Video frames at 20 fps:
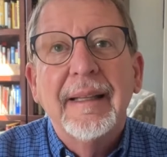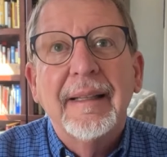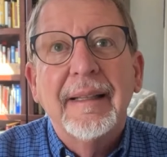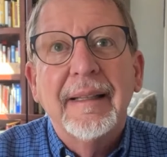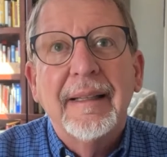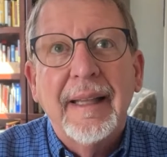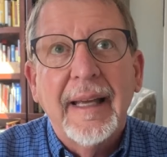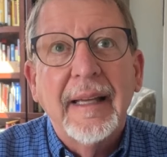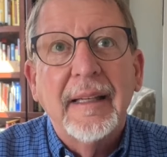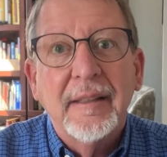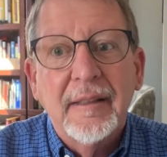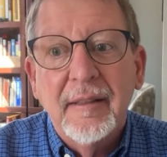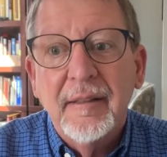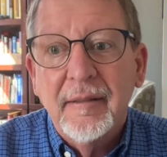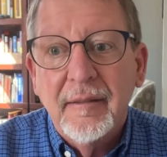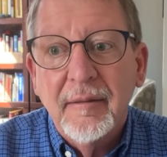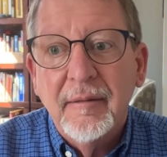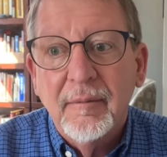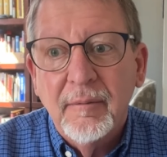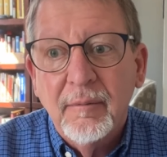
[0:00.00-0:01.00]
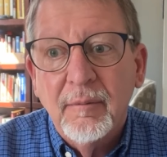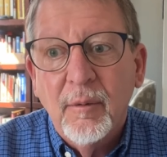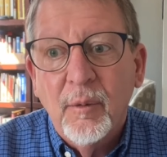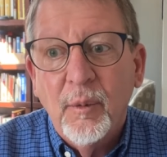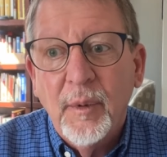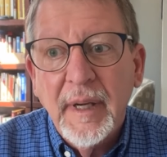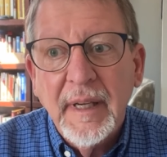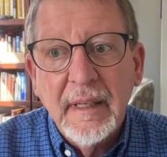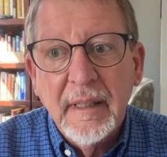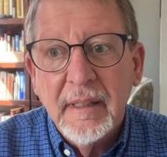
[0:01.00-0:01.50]
then
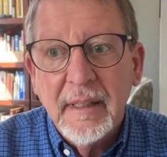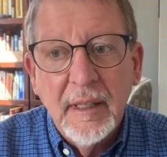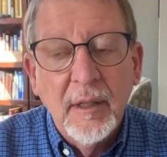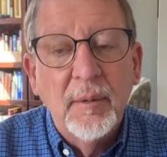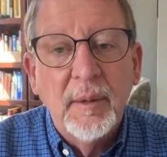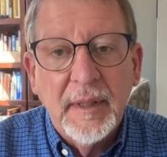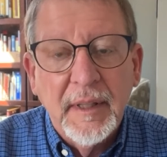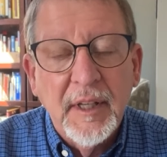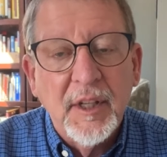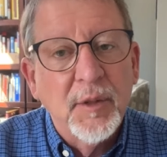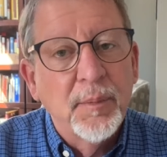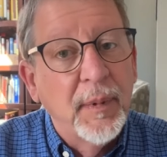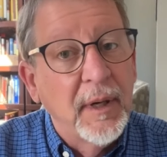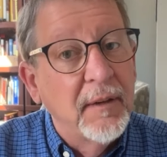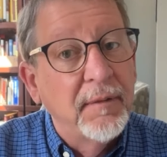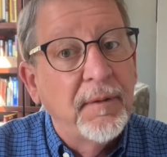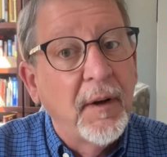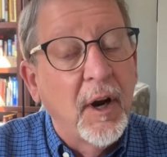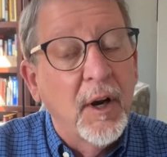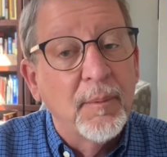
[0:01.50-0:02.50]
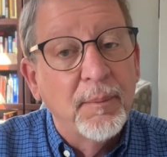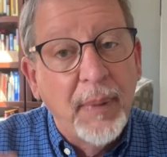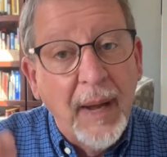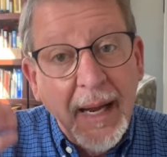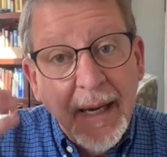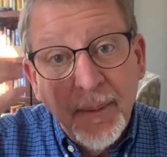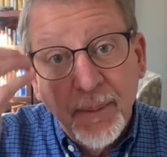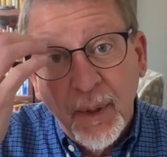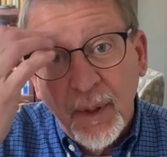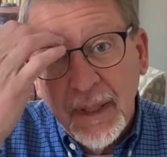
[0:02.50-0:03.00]
we can deal with this. But if our
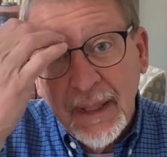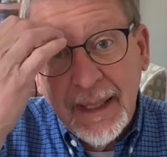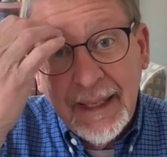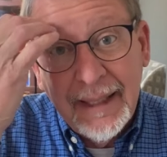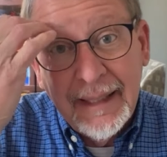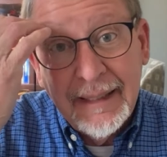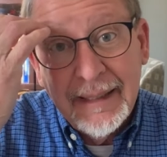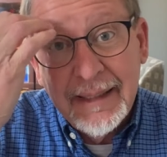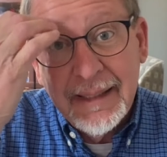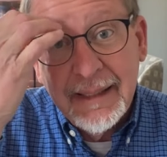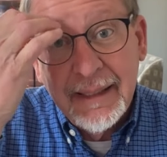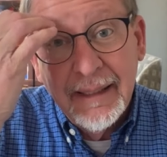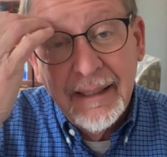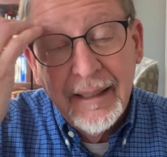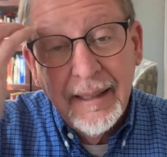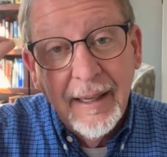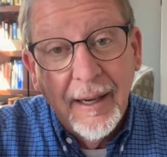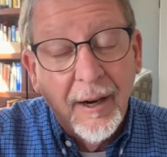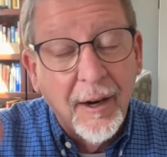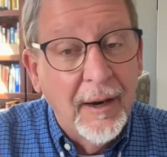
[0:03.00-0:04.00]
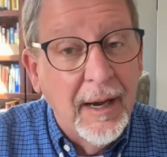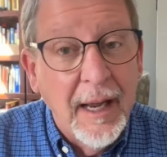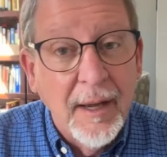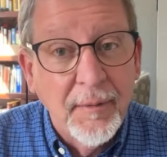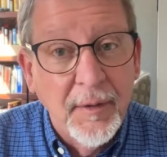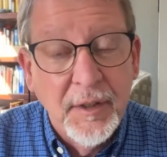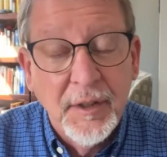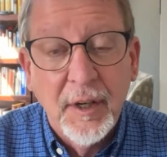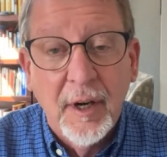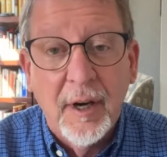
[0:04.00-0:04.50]
Bible is our
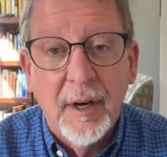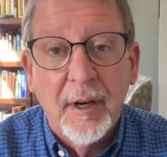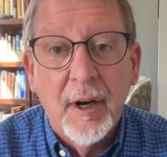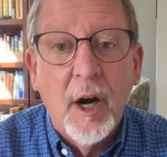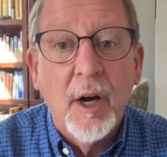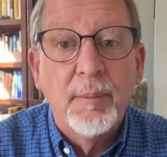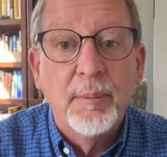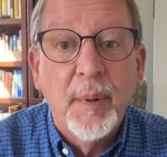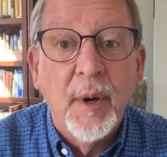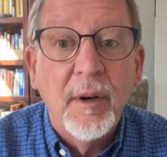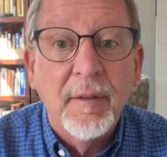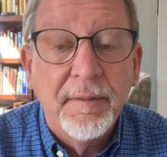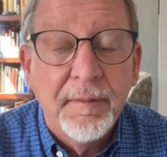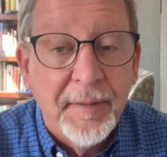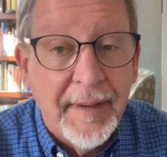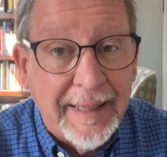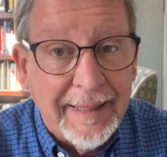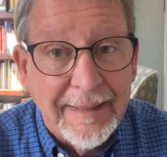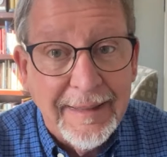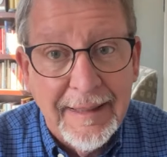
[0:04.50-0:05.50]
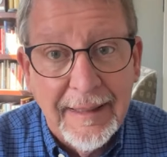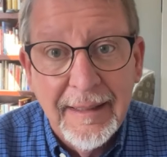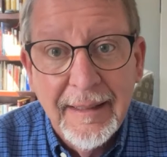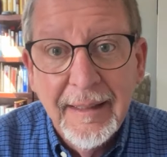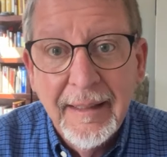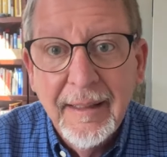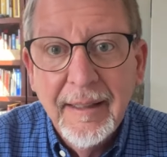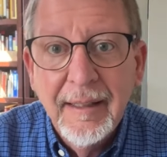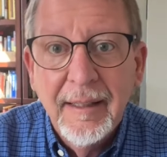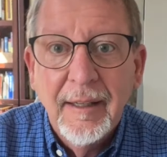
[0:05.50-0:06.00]
avatar, our perfect
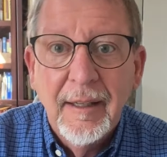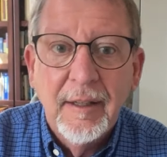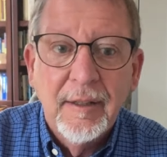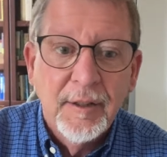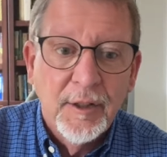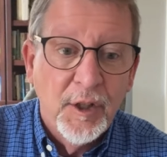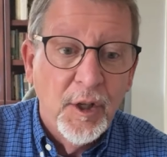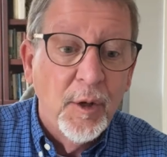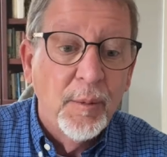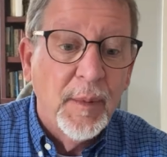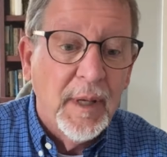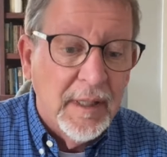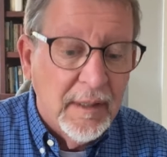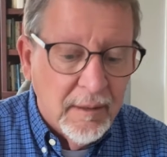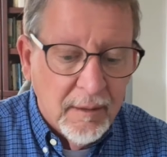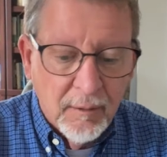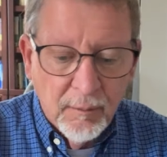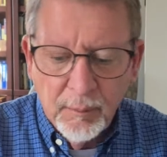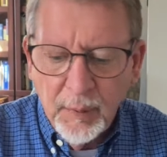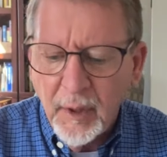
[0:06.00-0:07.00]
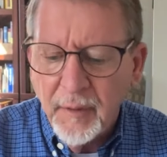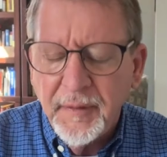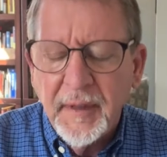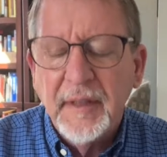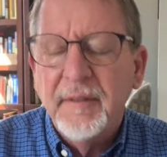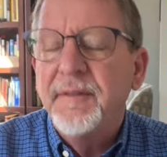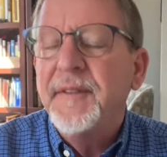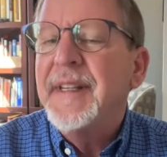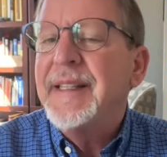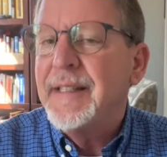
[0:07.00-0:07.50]
human,
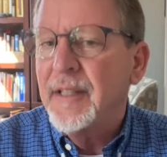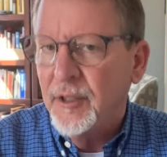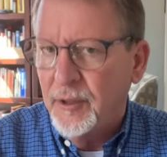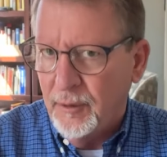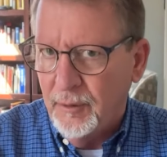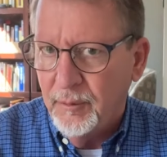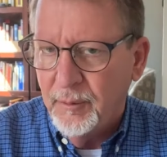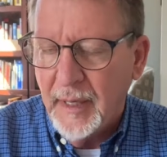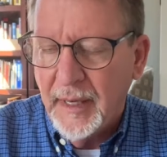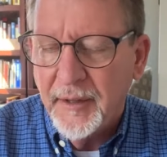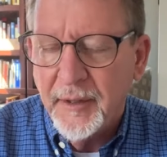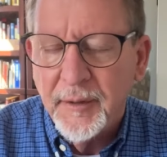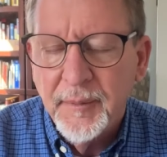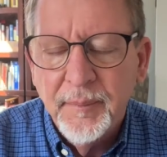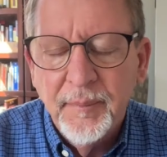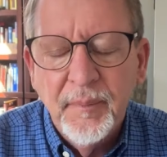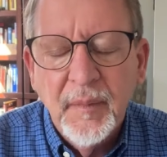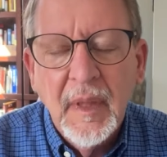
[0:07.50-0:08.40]
perfect physical, rather,